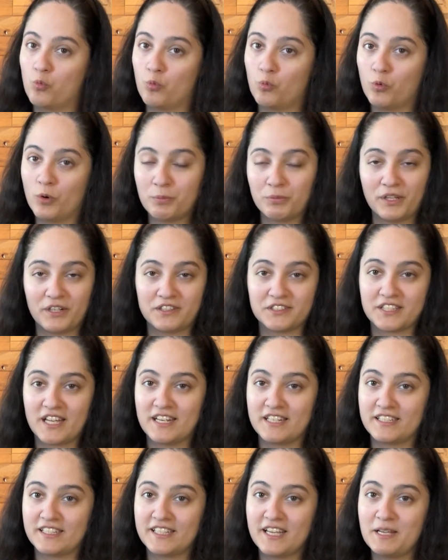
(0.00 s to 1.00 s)
what players get
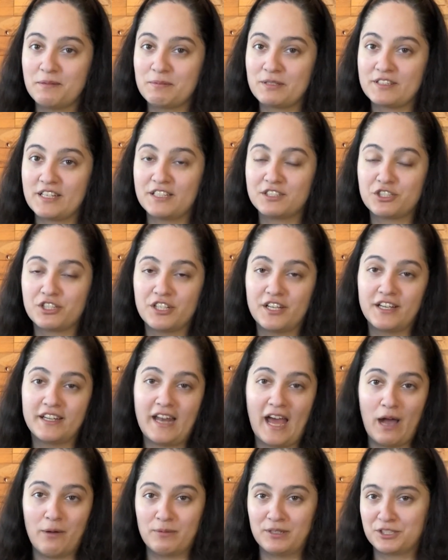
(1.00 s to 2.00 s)
in a game session,
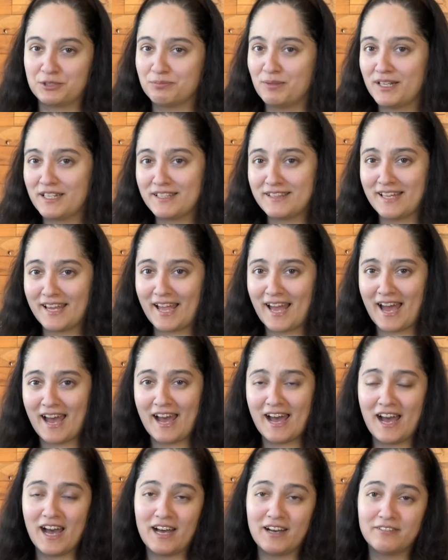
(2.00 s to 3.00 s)
how much money they
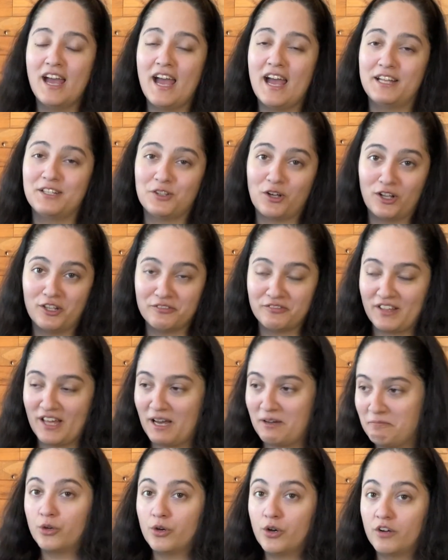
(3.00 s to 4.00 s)
have, and all of
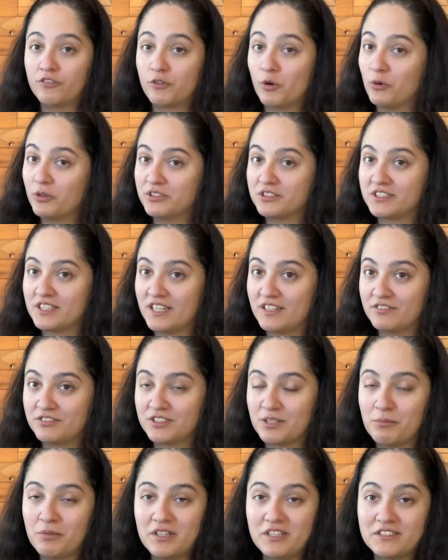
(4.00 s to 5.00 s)
that. Of course, if
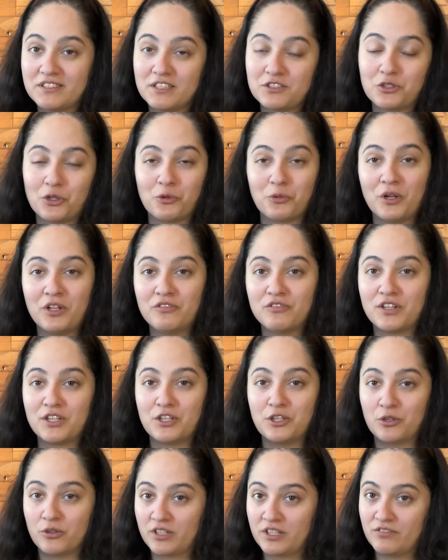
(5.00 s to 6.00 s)
some of these things aren't relevant,
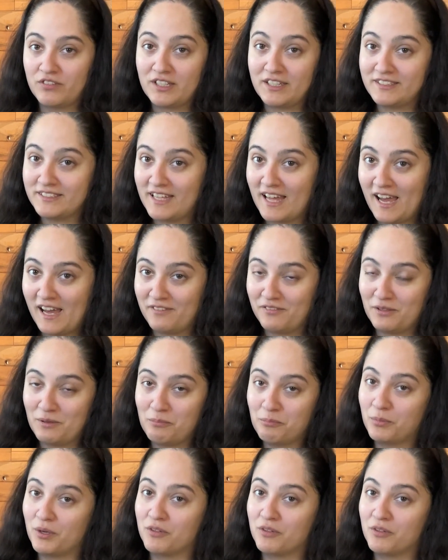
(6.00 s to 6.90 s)
you don't even need to add them. But